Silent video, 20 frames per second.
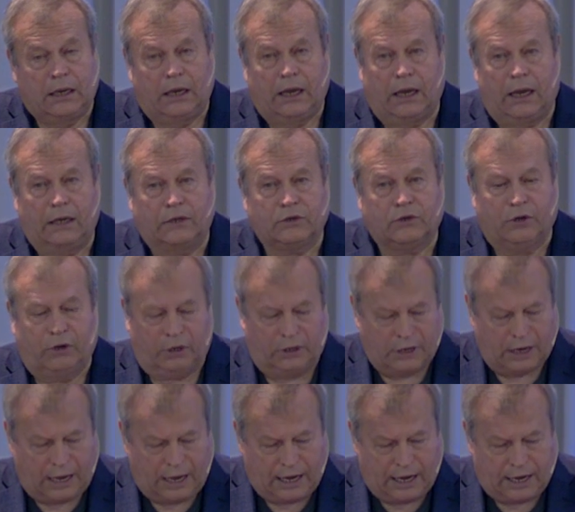It's good
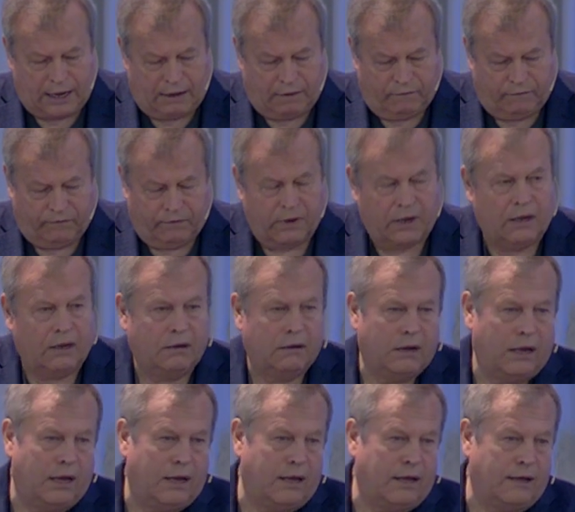to
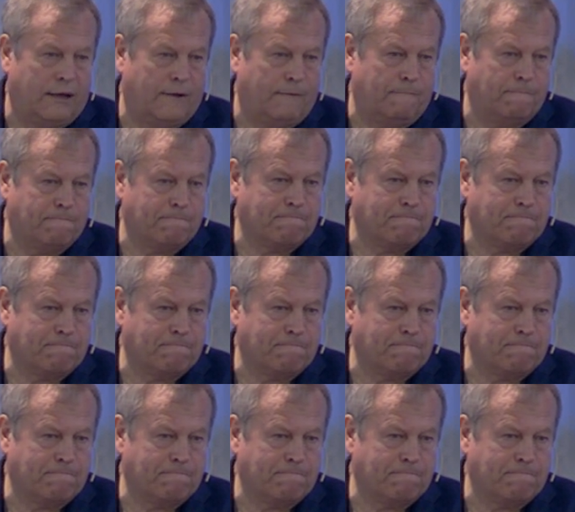have